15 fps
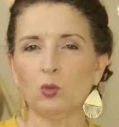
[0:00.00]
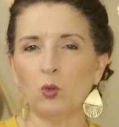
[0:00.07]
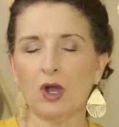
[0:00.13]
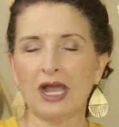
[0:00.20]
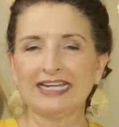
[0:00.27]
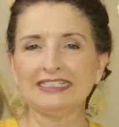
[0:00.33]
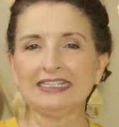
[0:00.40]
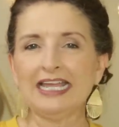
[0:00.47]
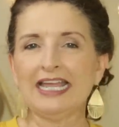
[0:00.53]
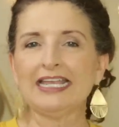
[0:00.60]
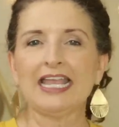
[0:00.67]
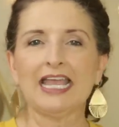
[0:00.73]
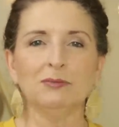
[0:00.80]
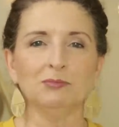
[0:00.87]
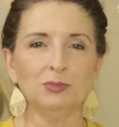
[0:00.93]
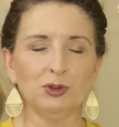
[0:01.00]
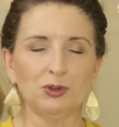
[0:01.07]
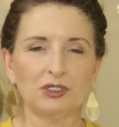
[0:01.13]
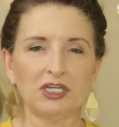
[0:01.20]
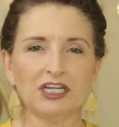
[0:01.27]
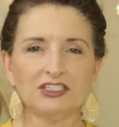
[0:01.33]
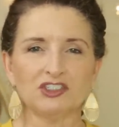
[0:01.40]
wide leg and
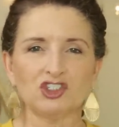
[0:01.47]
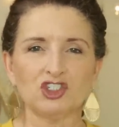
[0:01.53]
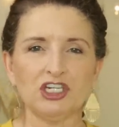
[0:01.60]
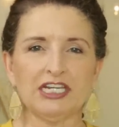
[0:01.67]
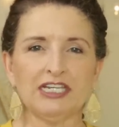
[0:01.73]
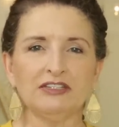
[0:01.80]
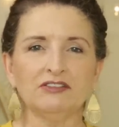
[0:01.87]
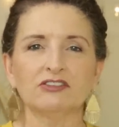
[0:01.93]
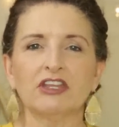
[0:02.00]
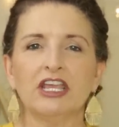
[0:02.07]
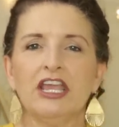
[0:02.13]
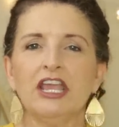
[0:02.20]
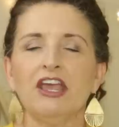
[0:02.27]
bootcut jeans.